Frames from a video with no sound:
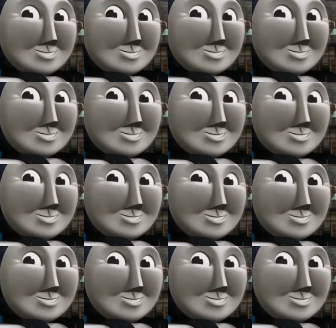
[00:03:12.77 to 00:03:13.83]

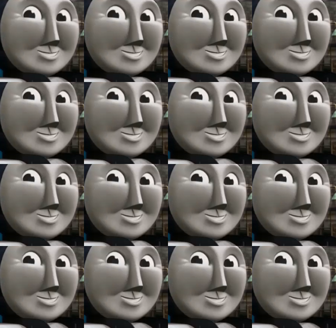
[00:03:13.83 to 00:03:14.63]
Nothing is said.